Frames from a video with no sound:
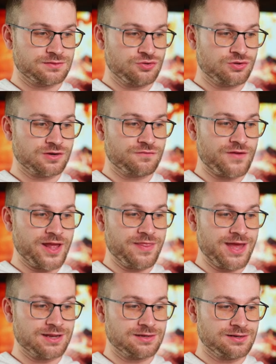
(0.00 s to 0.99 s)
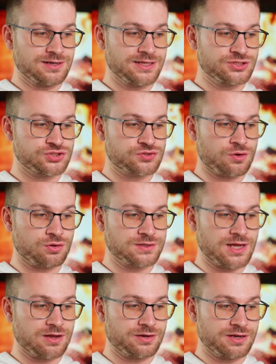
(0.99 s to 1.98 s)
You can find that in glitch, scroll
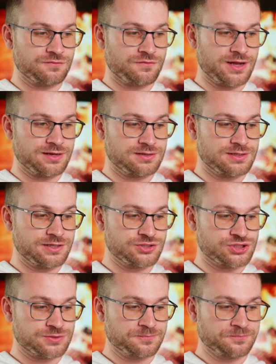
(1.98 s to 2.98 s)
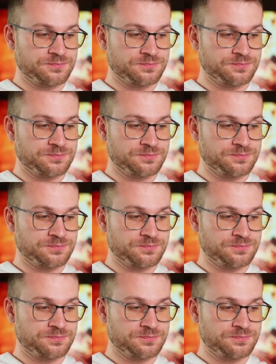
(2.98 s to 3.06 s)
down and find glitch.